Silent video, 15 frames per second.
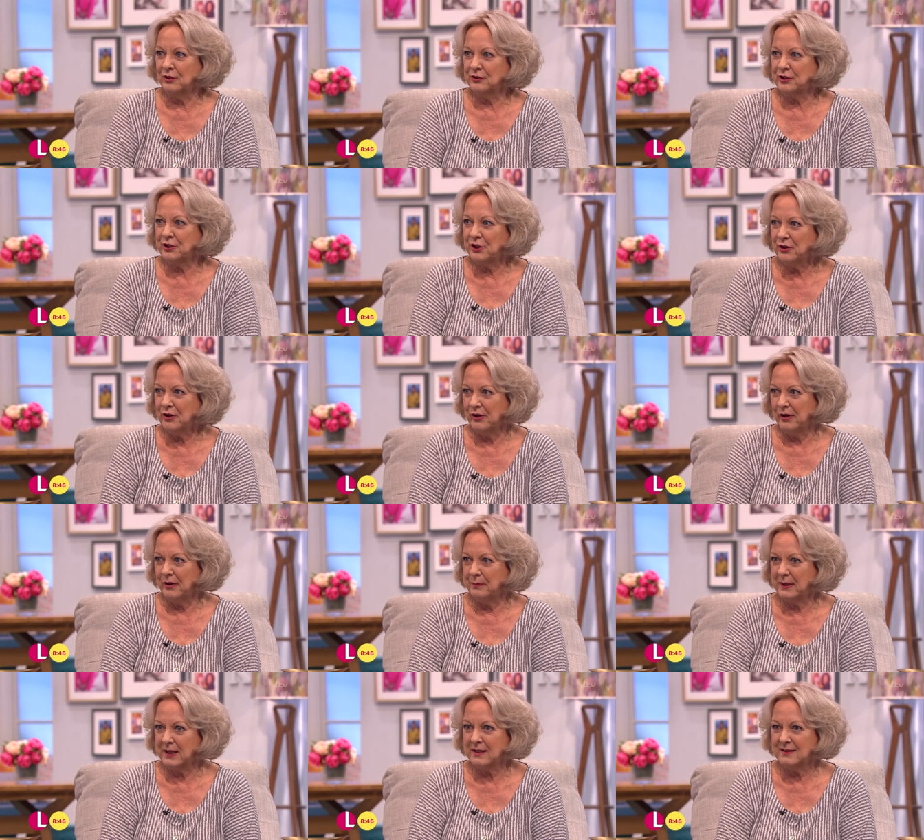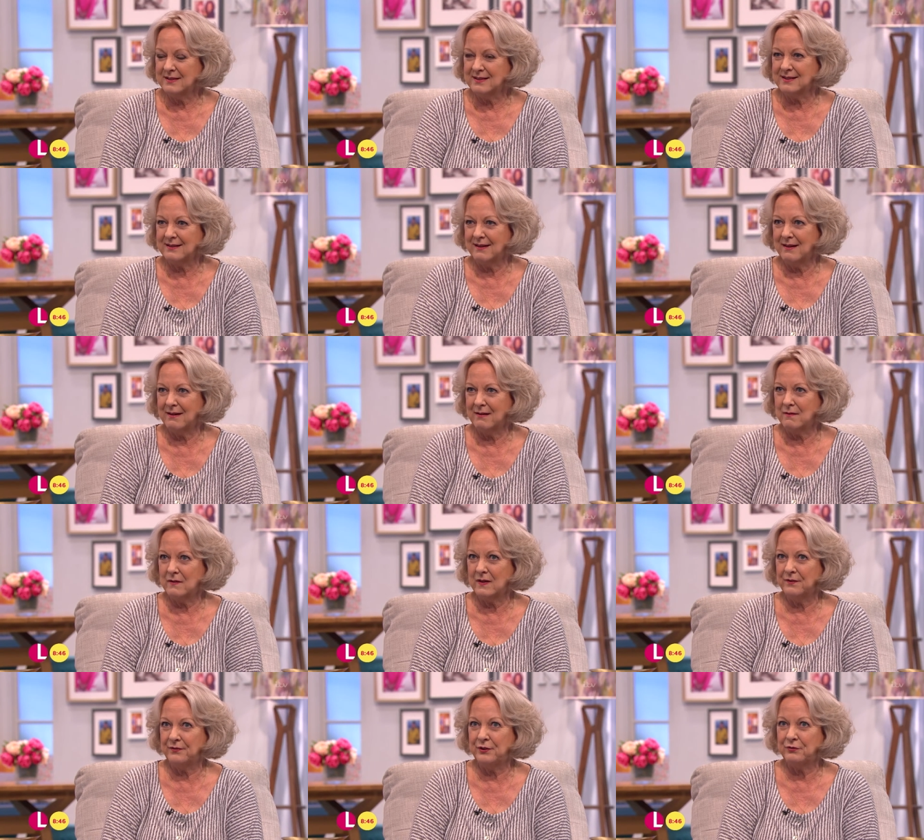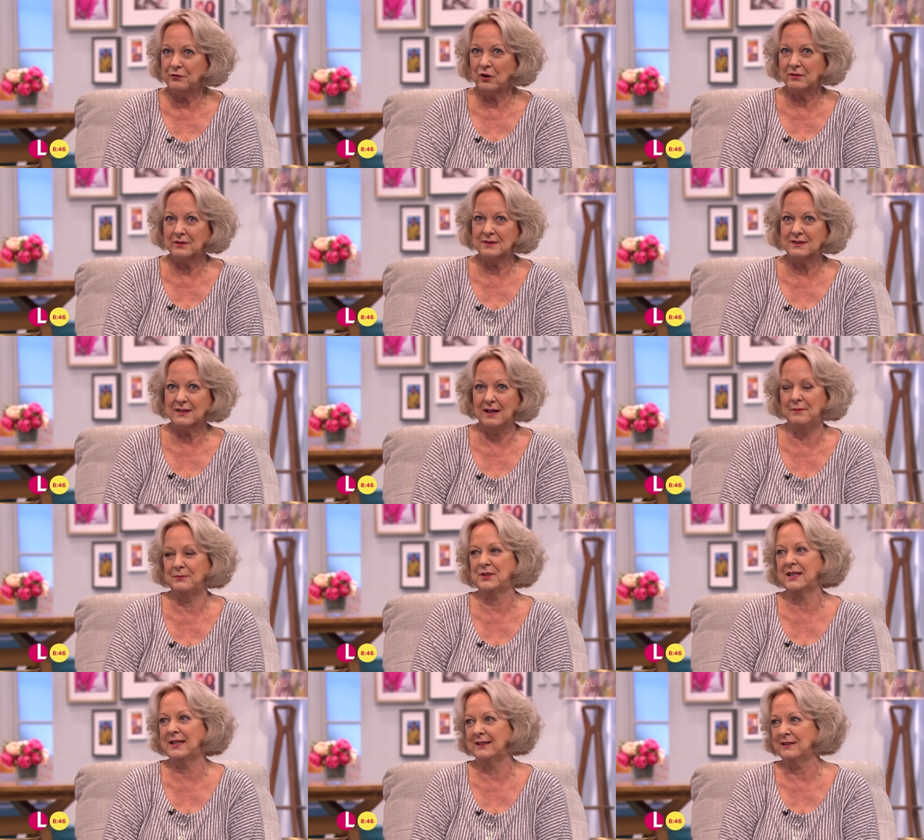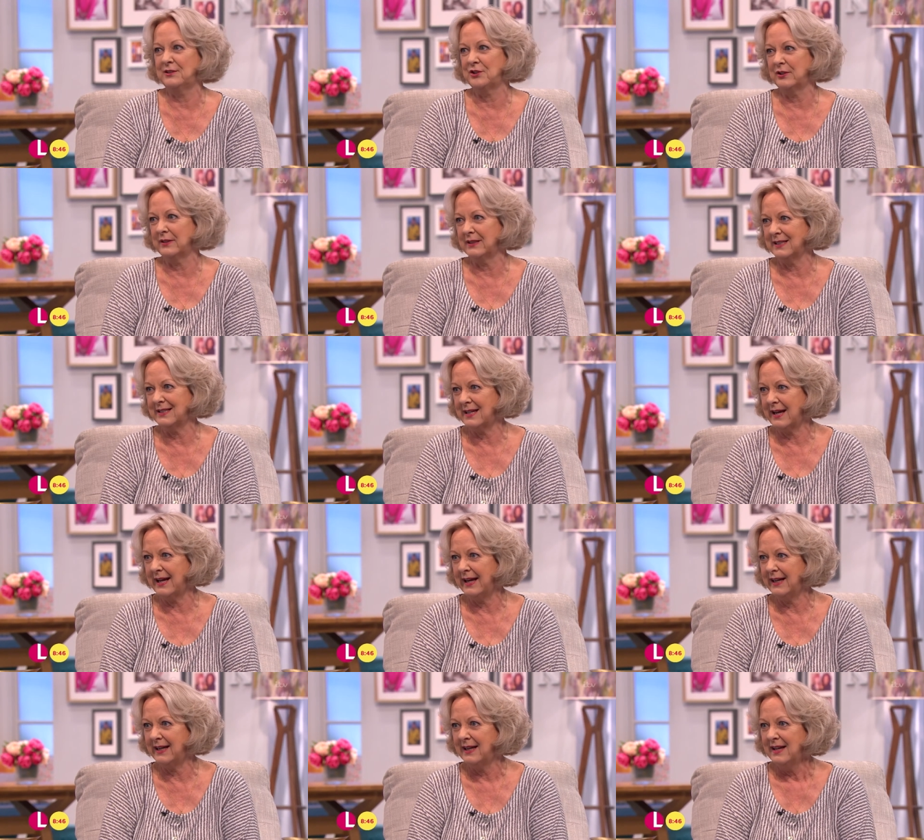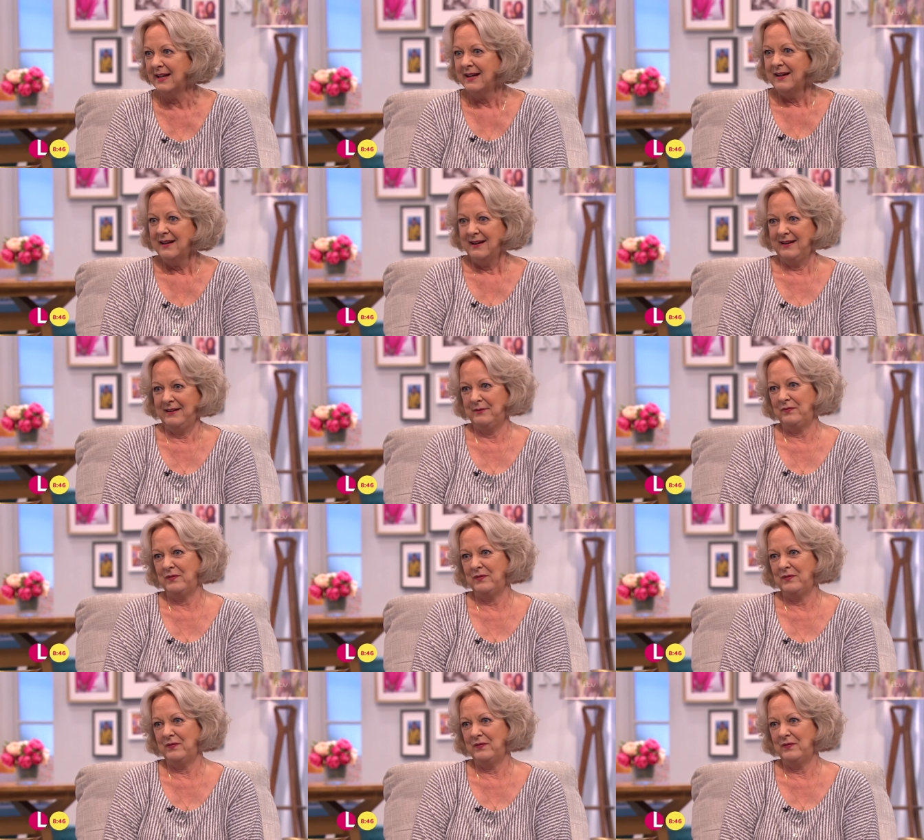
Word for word: on tour because uh, if you've got time to kill during the day sure.